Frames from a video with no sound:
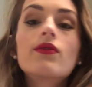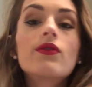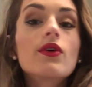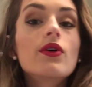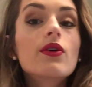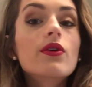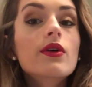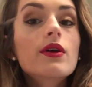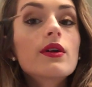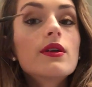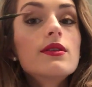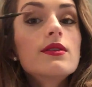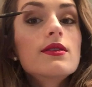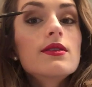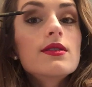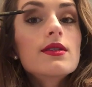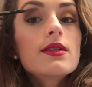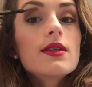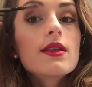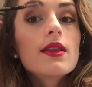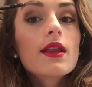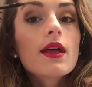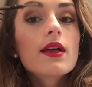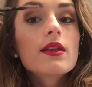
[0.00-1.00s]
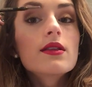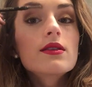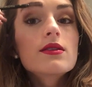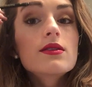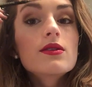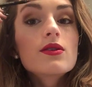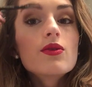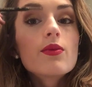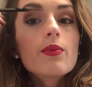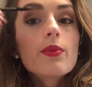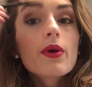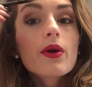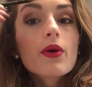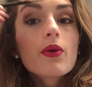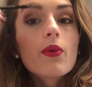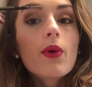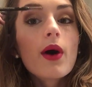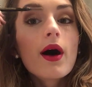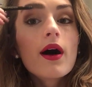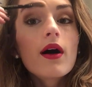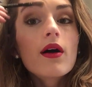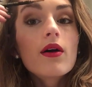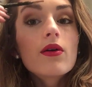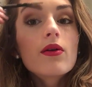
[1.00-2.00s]
if y'all can see that super
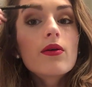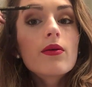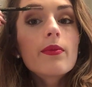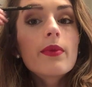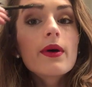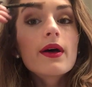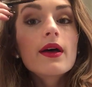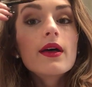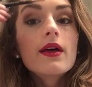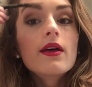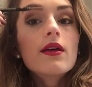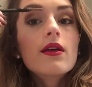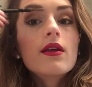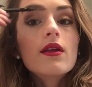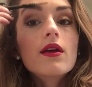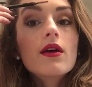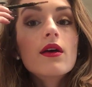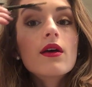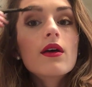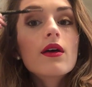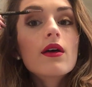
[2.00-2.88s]
well, but